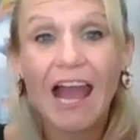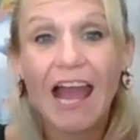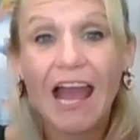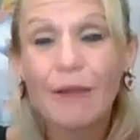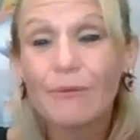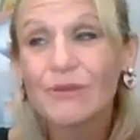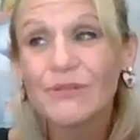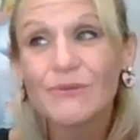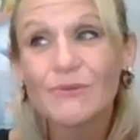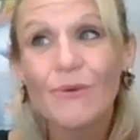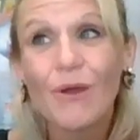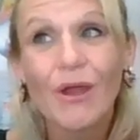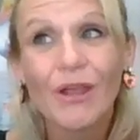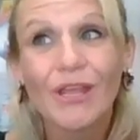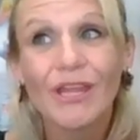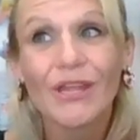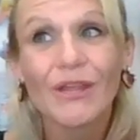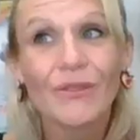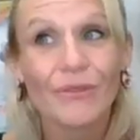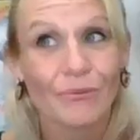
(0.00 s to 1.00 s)
I was
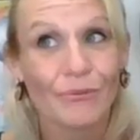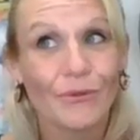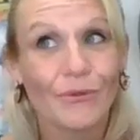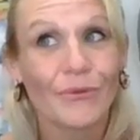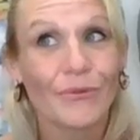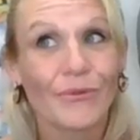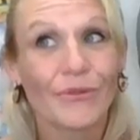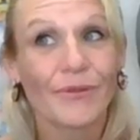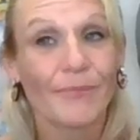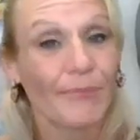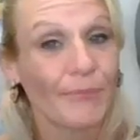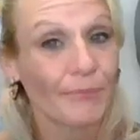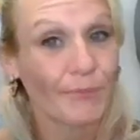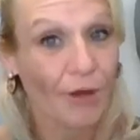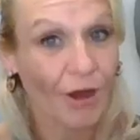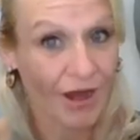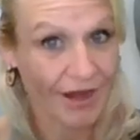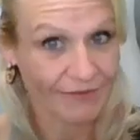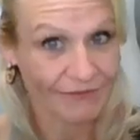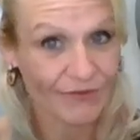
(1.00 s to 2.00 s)
walking through the
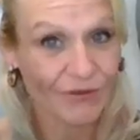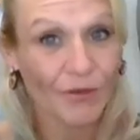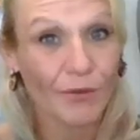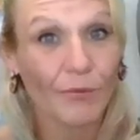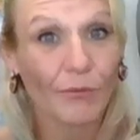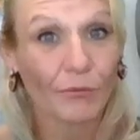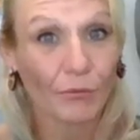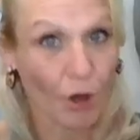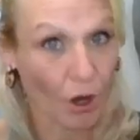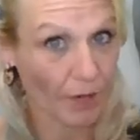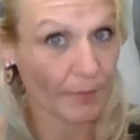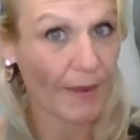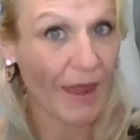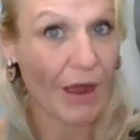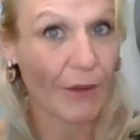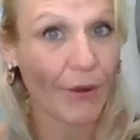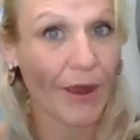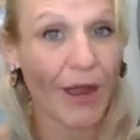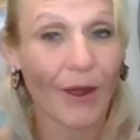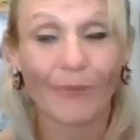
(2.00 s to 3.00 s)
Prineville Rock
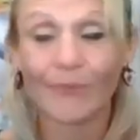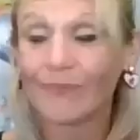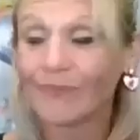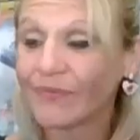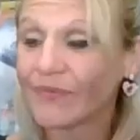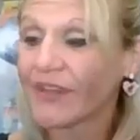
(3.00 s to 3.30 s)
Powwow,